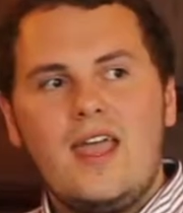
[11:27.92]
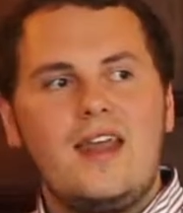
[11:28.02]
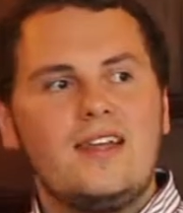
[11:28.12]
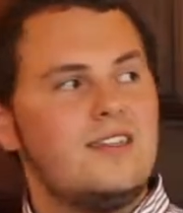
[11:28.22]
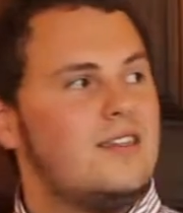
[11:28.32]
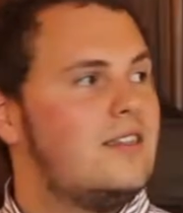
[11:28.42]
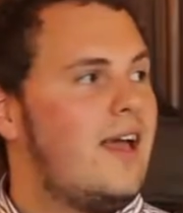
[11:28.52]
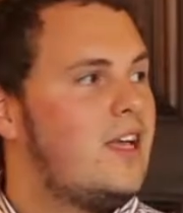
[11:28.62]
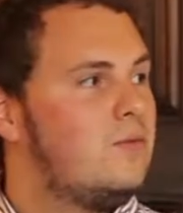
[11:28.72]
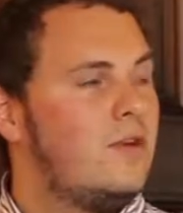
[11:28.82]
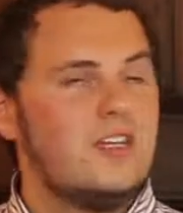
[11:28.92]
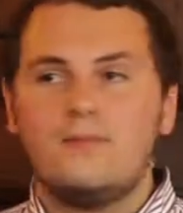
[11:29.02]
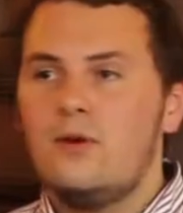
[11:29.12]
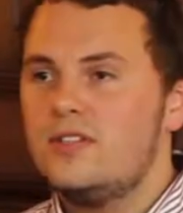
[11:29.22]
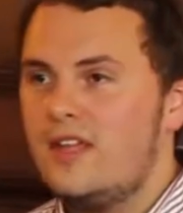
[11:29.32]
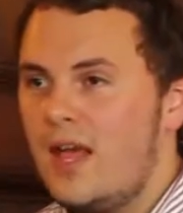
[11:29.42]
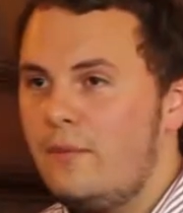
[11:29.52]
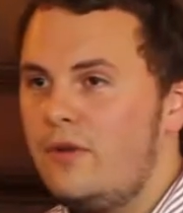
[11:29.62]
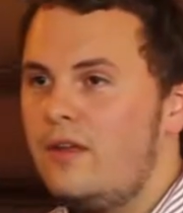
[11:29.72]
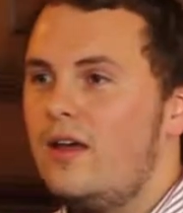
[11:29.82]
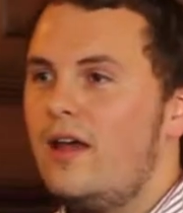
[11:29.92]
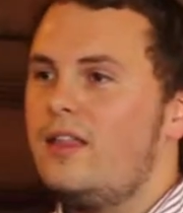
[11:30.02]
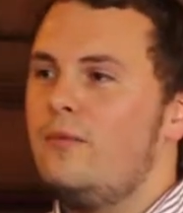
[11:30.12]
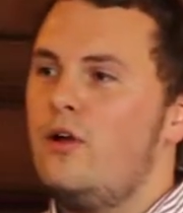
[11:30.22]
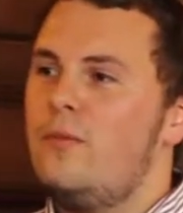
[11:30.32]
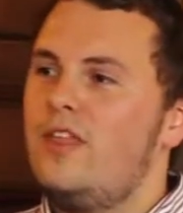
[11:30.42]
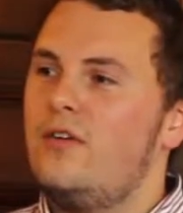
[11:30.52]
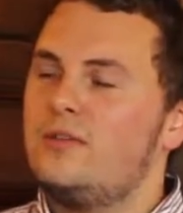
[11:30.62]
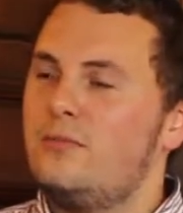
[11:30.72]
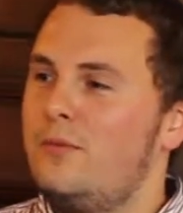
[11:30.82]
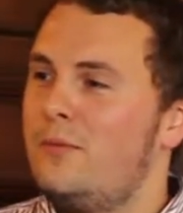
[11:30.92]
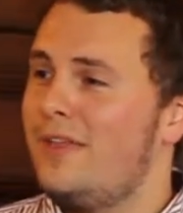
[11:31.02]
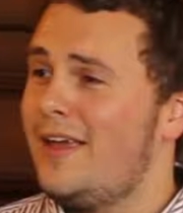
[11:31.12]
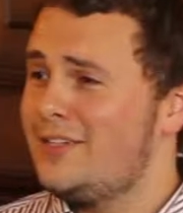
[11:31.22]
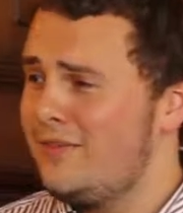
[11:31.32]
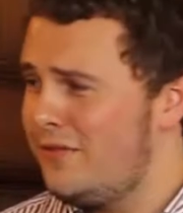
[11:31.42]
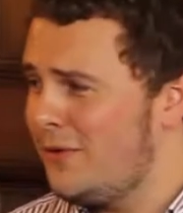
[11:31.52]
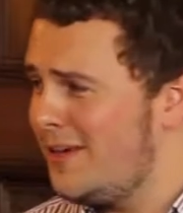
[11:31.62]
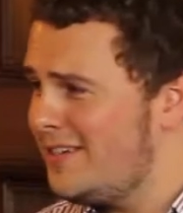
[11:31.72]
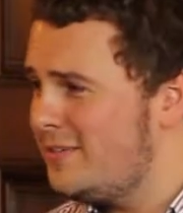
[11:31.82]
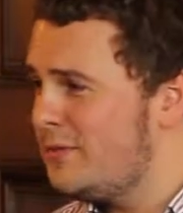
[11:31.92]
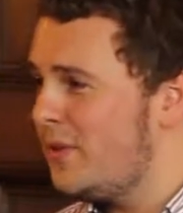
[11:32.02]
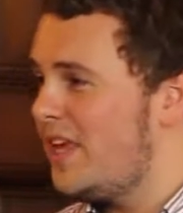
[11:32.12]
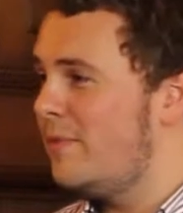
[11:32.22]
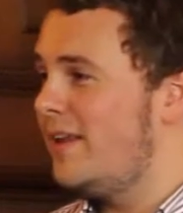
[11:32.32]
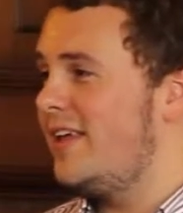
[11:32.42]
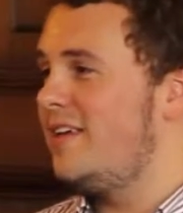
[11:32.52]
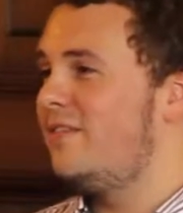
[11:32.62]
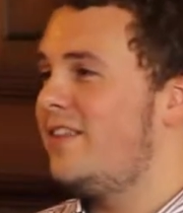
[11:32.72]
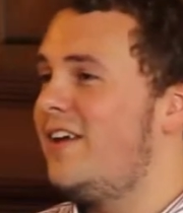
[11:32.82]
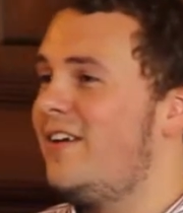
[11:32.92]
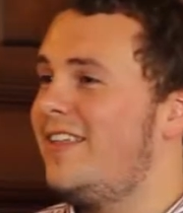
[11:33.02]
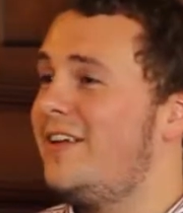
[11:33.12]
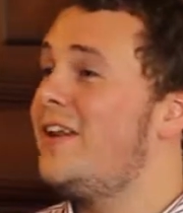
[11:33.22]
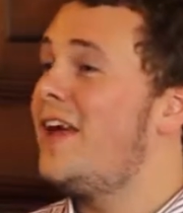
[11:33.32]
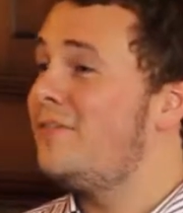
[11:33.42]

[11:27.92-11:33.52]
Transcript: In essence, that is what is supposed to happen. At the moment, there is a problem with HM Revenue and Customs where they believe they don't